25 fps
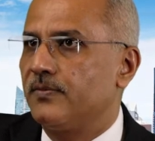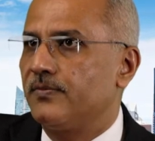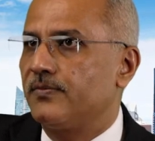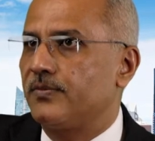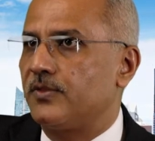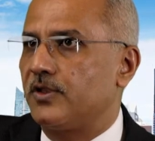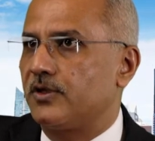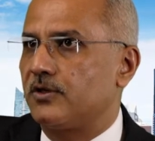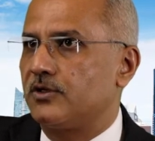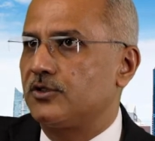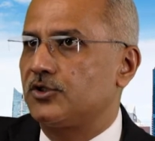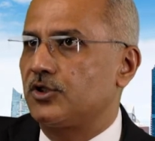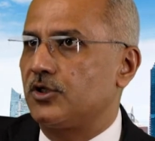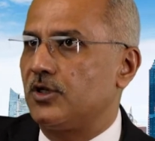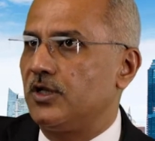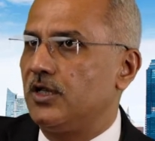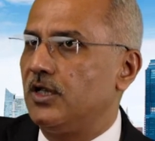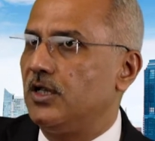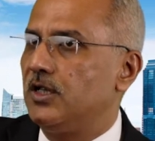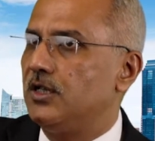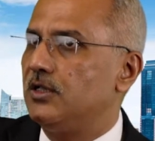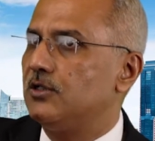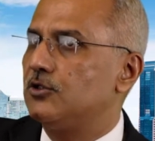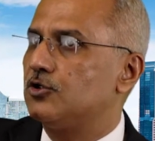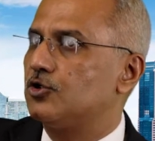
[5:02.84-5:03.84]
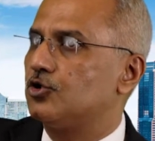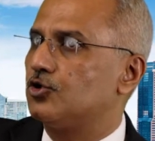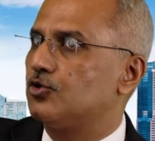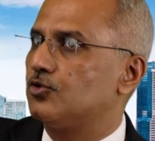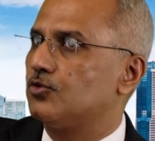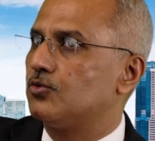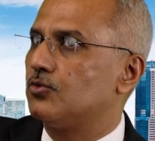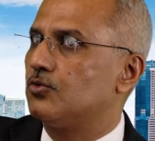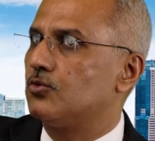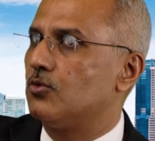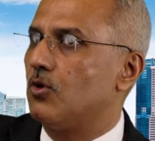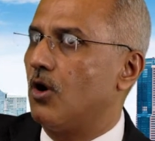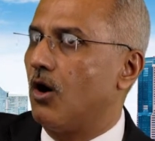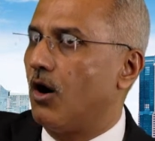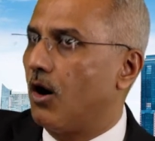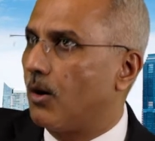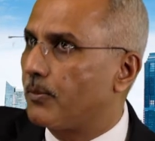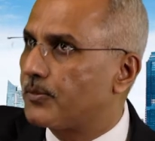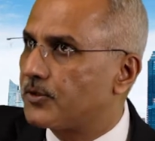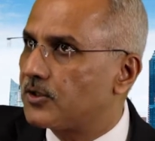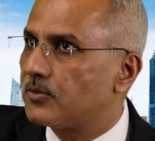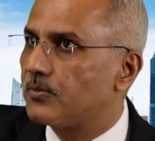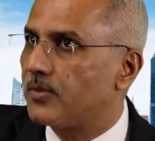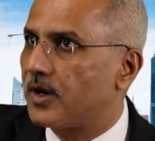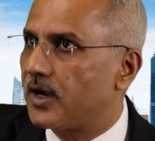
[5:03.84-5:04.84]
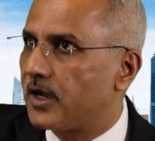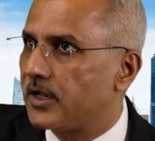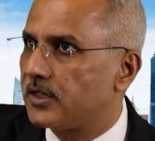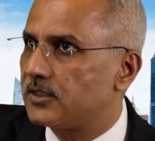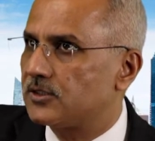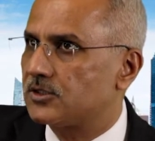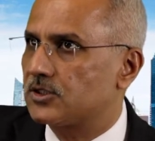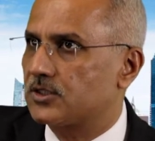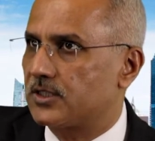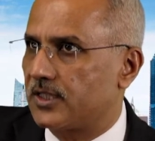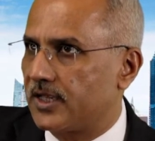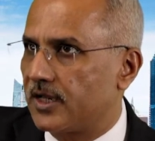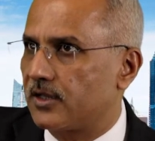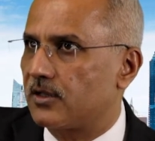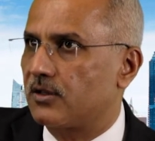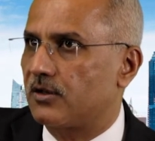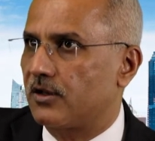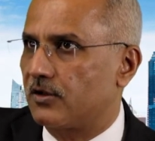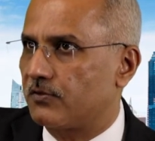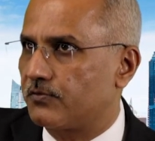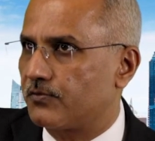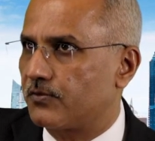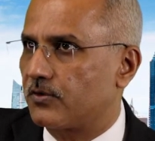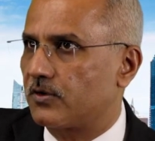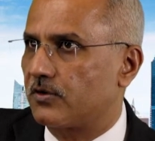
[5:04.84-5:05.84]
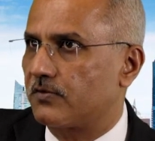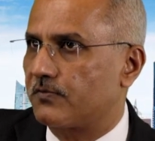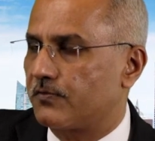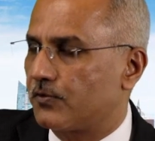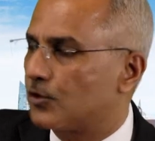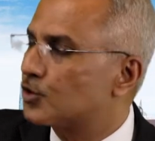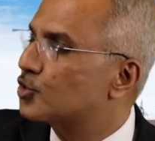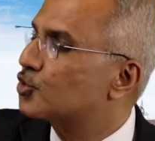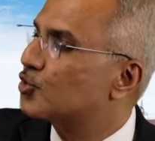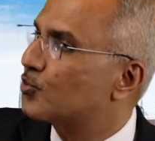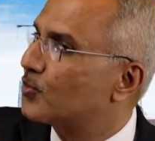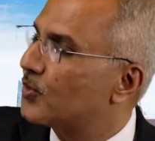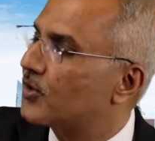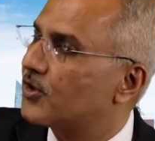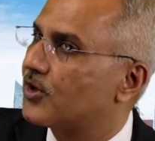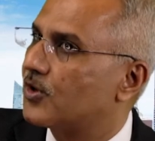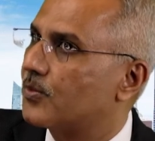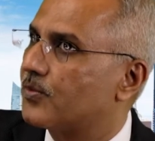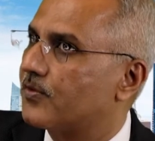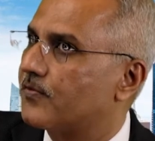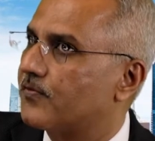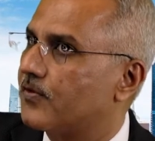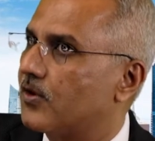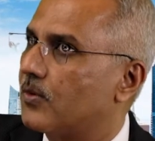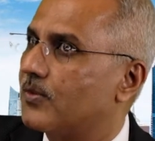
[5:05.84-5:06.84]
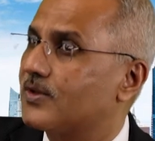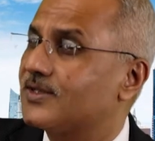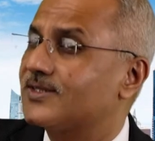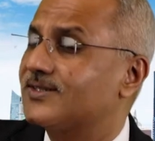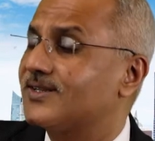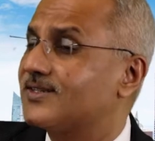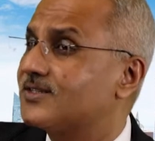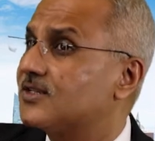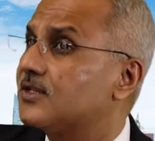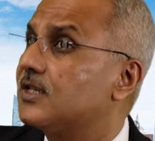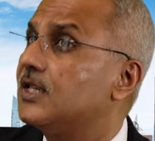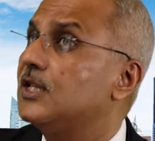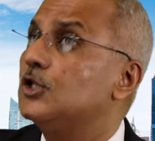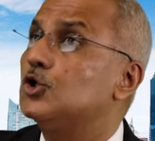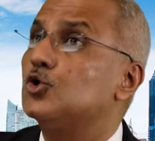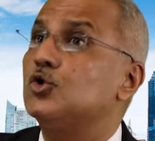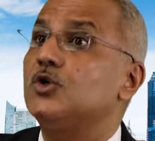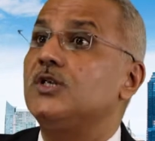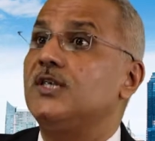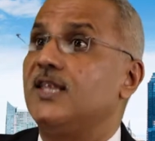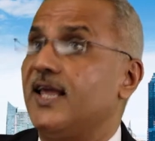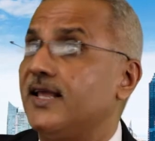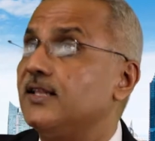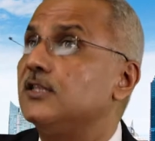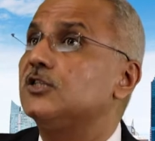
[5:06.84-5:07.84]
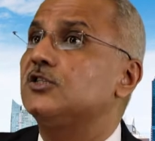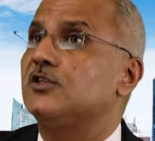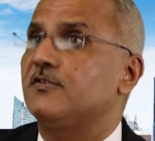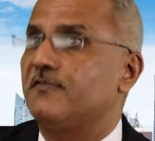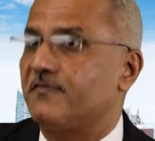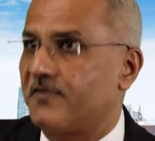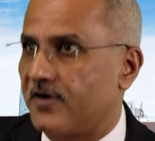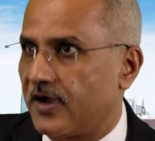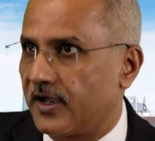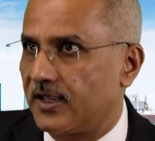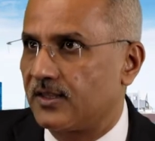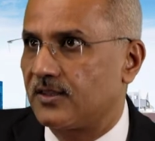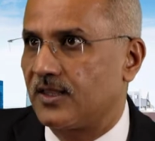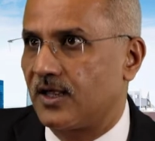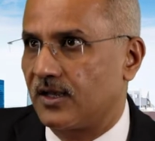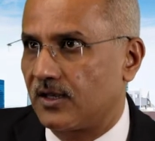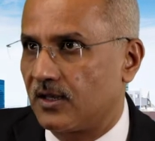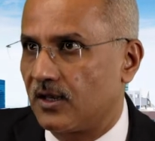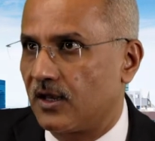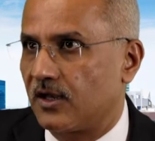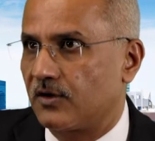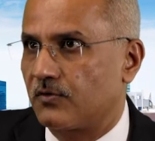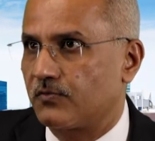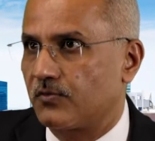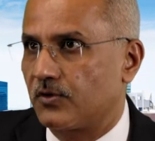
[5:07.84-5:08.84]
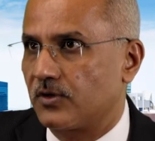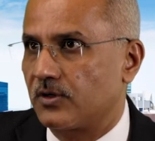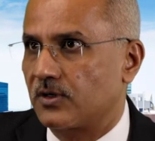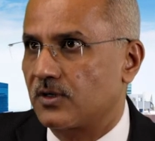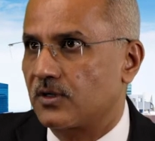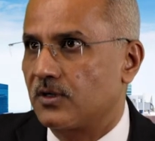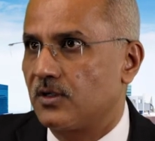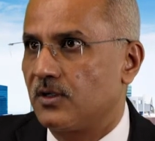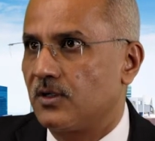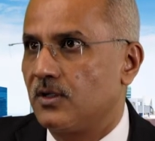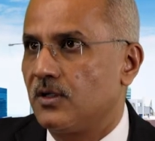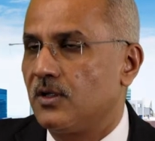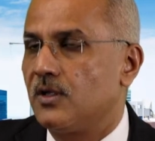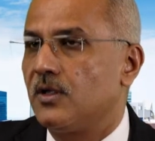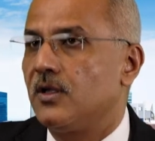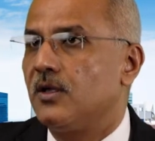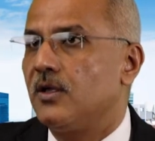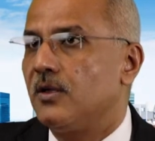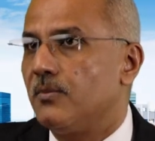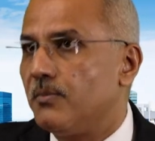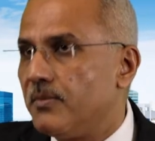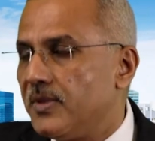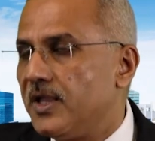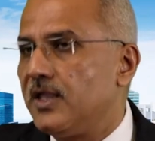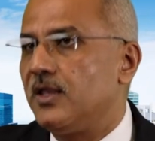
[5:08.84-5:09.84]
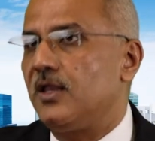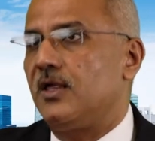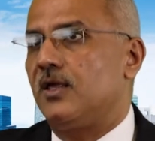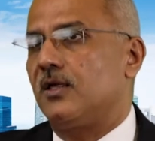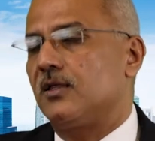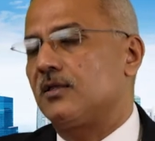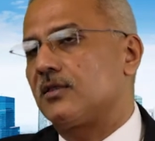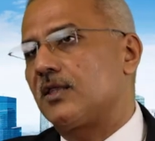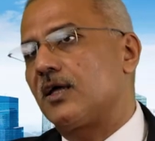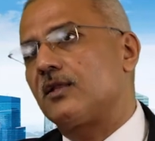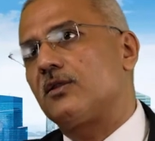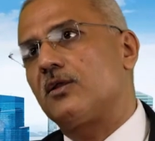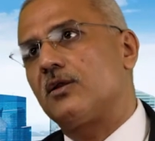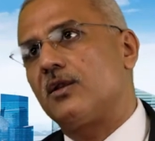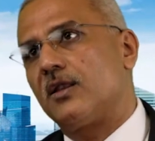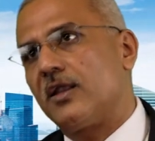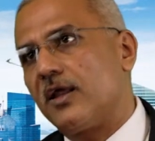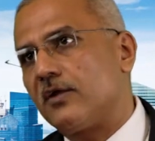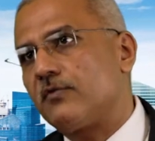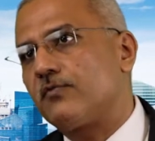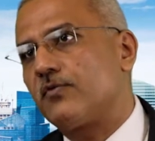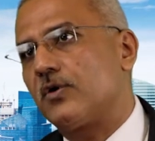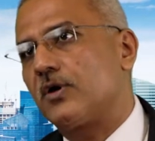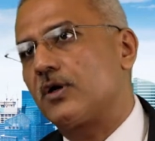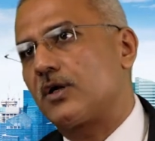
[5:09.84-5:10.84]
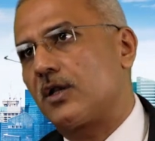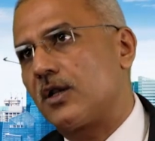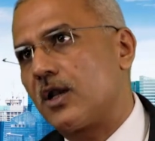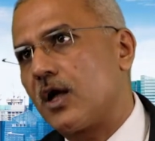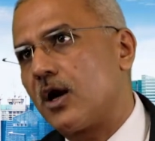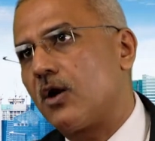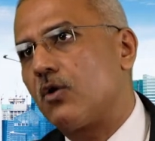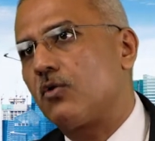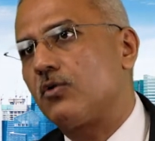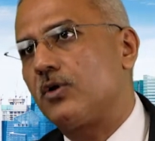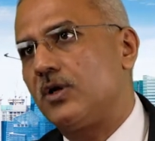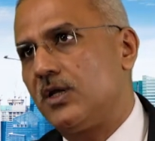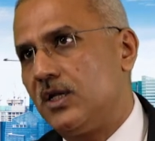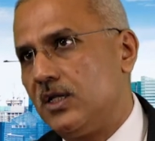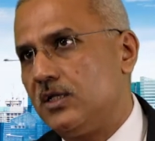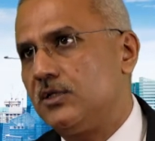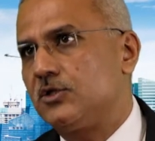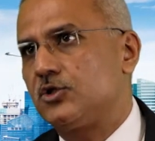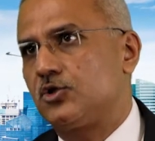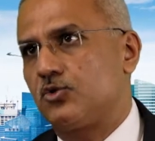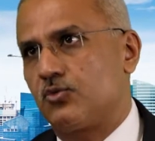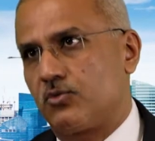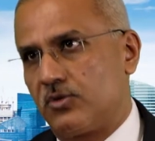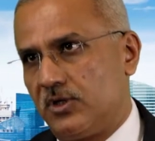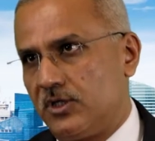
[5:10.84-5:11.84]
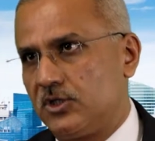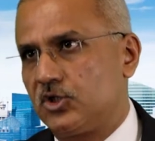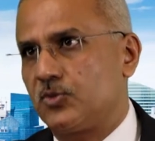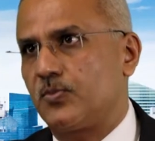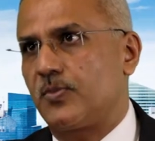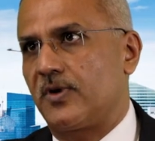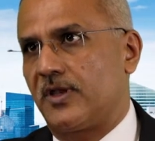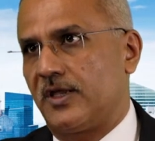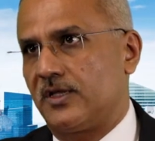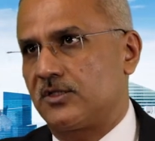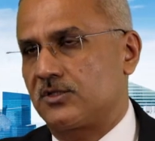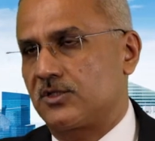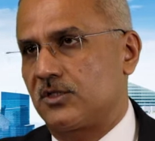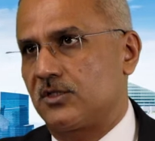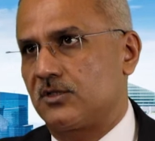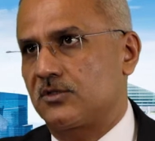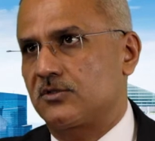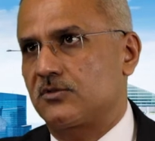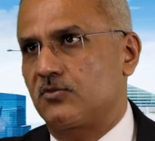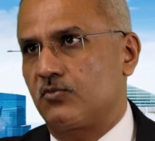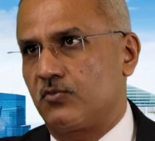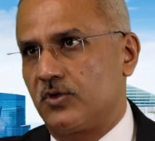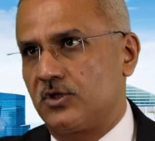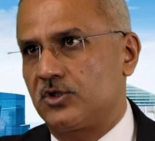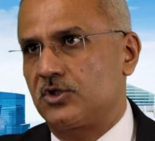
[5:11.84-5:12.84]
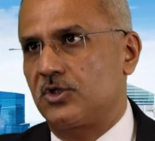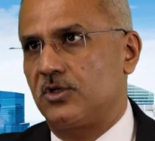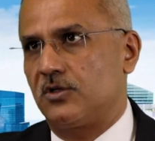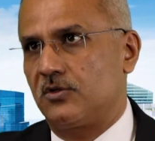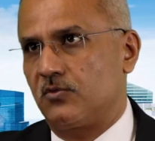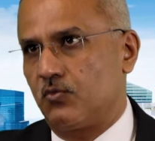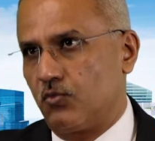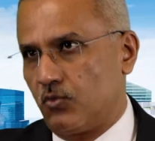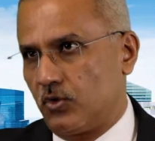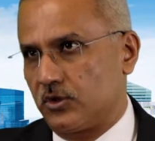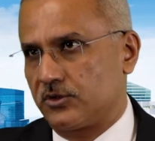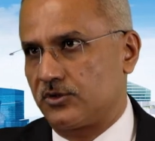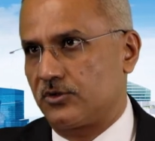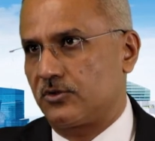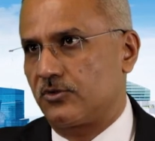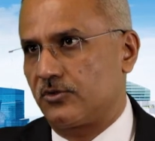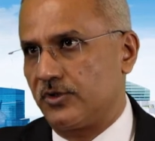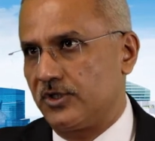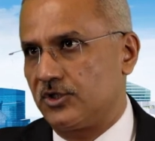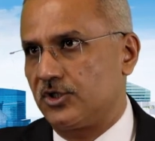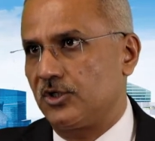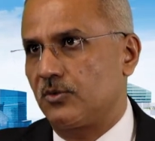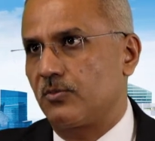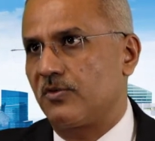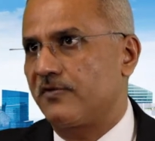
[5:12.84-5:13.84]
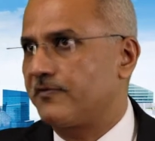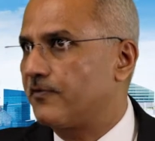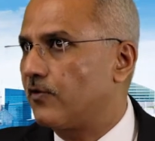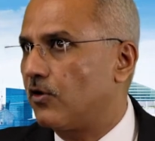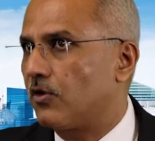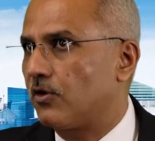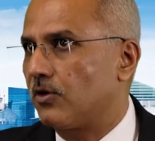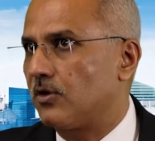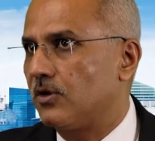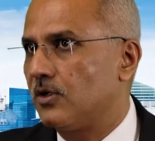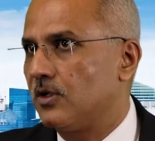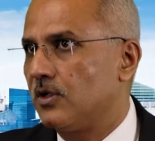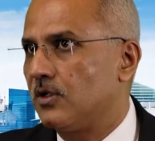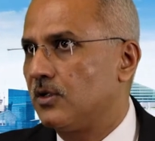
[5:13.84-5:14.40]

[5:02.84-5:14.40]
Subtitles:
there is a need to optimize that network for superior performance. There's a need to densify that network, meaning that the network now needs to reach places which it wasn't reaching before.